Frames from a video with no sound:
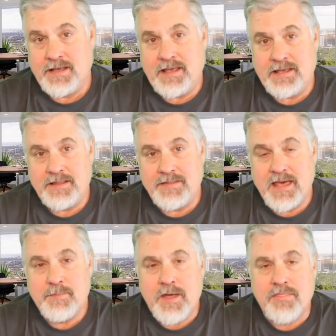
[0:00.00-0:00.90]
And they
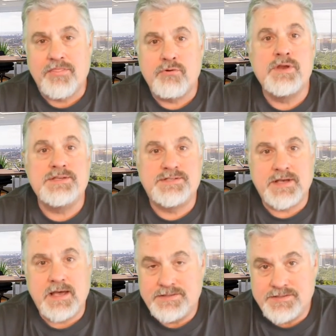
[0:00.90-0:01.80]
had about 30
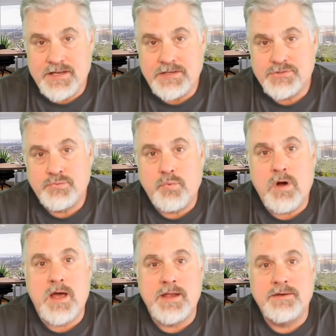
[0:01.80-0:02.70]
sites
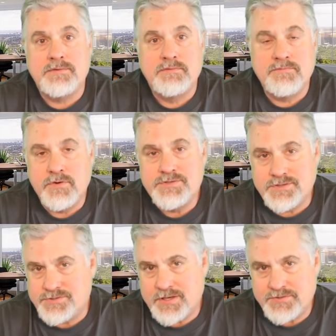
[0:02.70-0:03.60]
nationwide, very
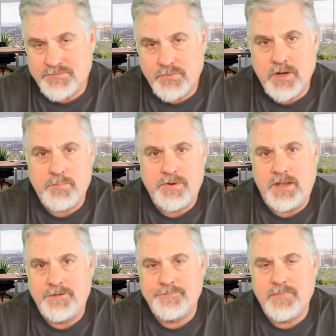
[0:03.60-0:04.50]
successful
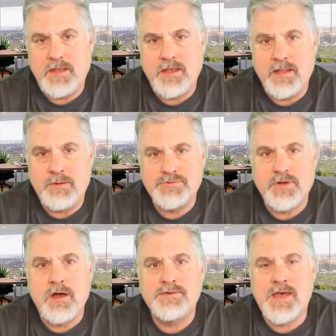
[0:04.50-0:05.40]
company. And I was
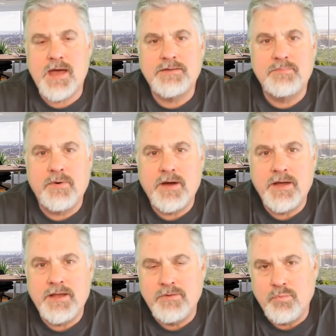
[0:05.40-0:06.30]
contacted
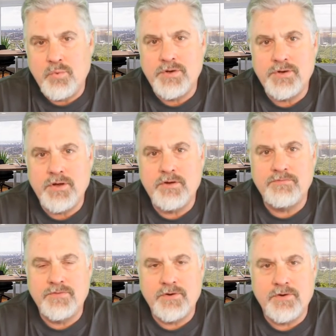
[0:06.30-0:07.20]
by one
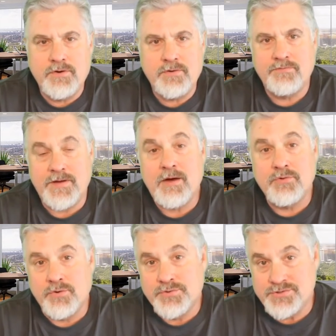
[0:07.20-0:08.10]
of their
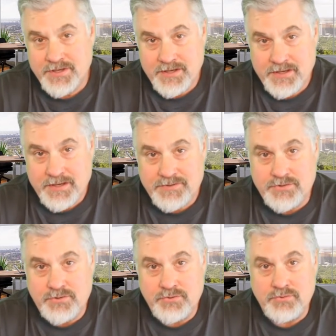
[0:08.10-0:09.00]
founders
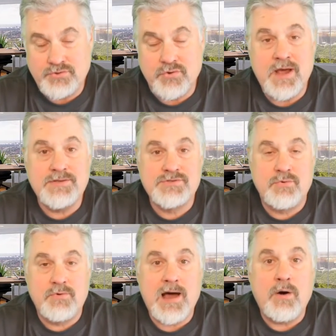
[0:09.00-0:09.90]
to try and
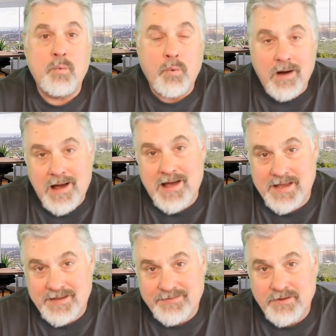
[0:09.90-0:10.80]
sort out
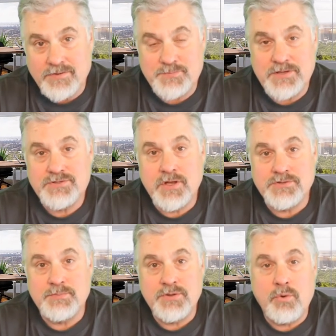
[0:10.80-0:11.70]
why, especially on
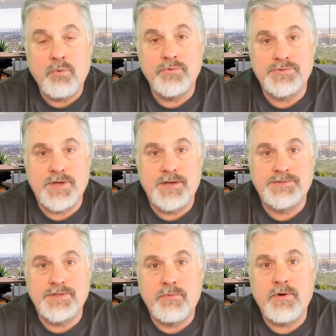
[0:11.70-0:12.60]
some of the older
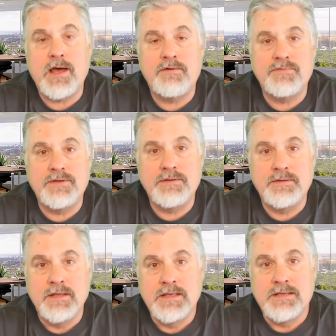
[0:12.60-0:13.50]
sites, they were
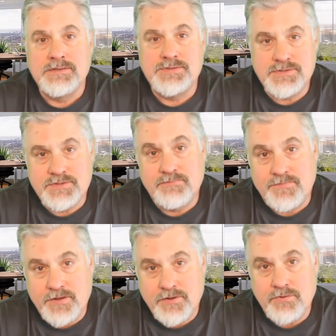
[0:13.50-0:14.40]
having system
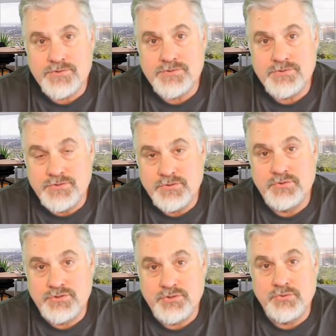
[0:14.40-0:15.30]
failures due
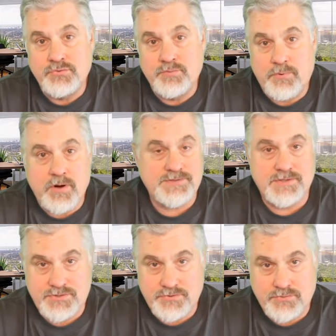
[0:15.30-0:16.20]
to the
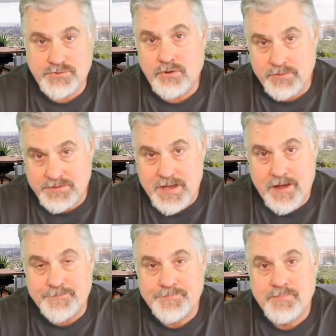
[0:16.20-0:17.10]
process chillers going down.